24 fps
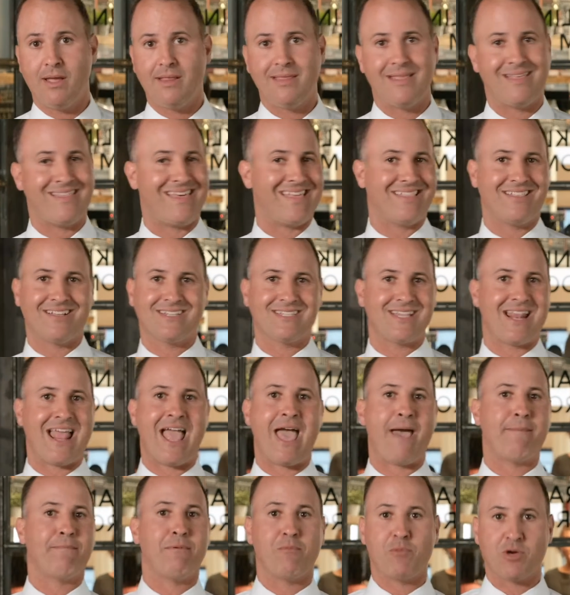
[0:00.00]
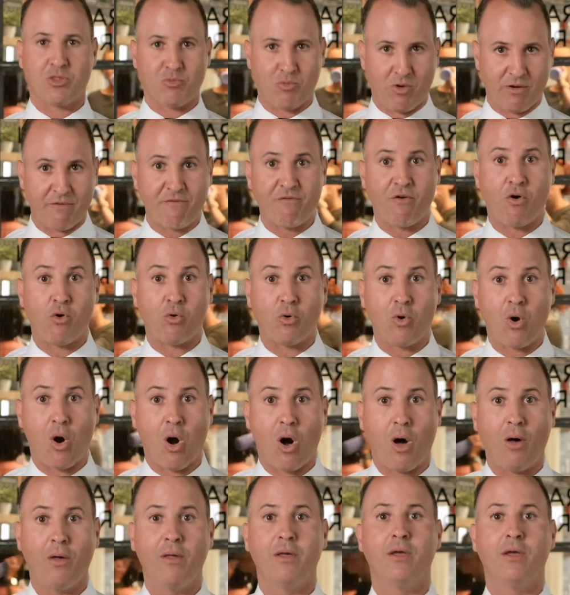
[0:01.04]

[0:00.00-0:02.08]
Now that doesn't happen with one phone call.